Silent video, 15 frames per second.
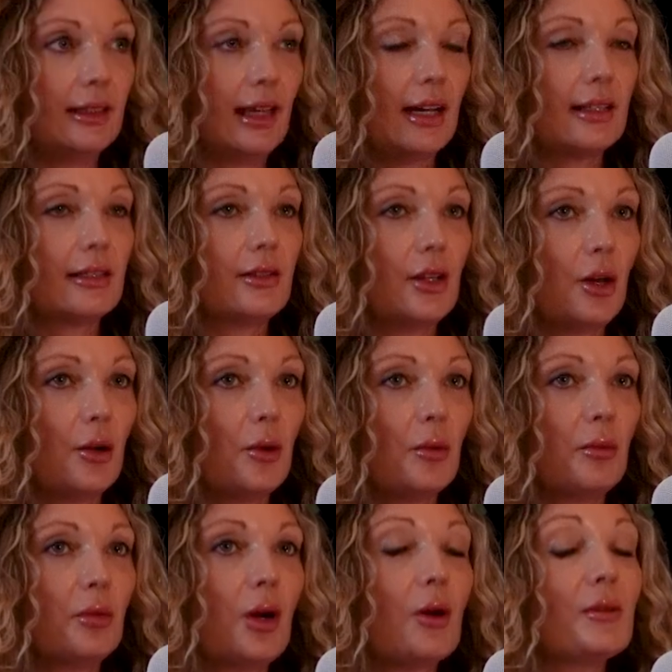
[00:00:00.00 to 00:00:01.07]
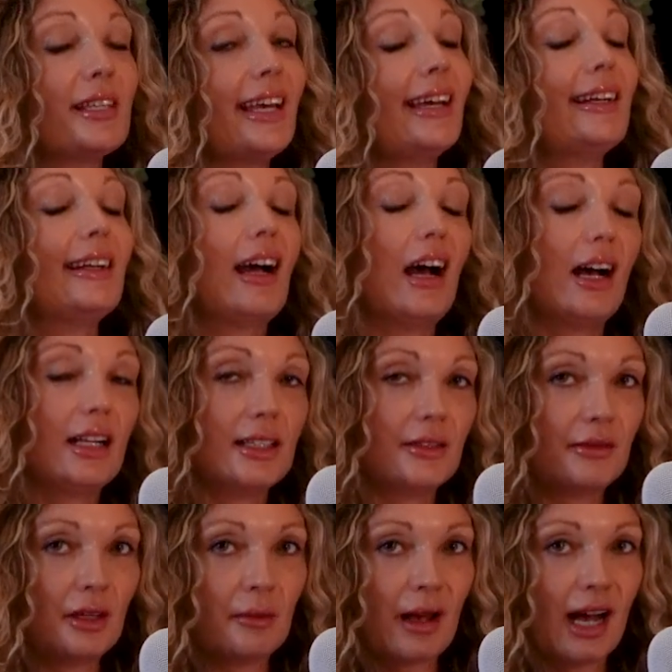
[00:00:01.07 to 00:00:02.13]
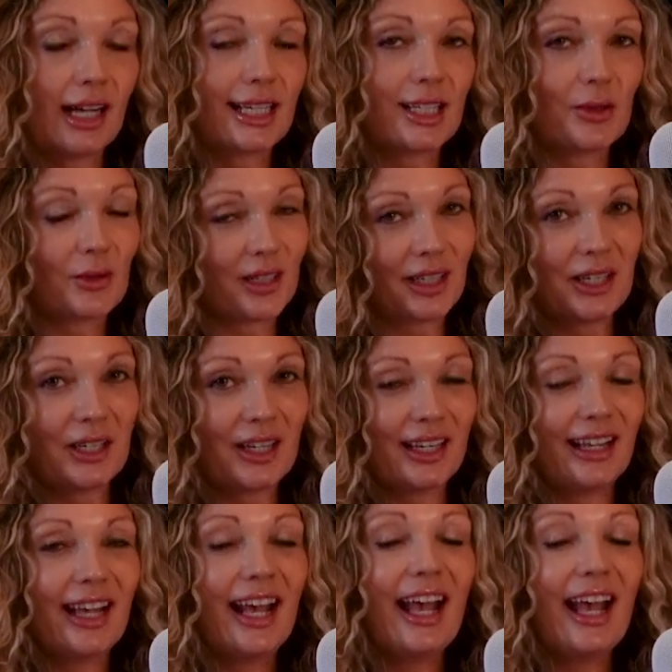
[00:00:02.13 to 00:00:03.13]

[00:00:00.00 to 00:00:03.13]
Yes. So pros and cons feedback is really good.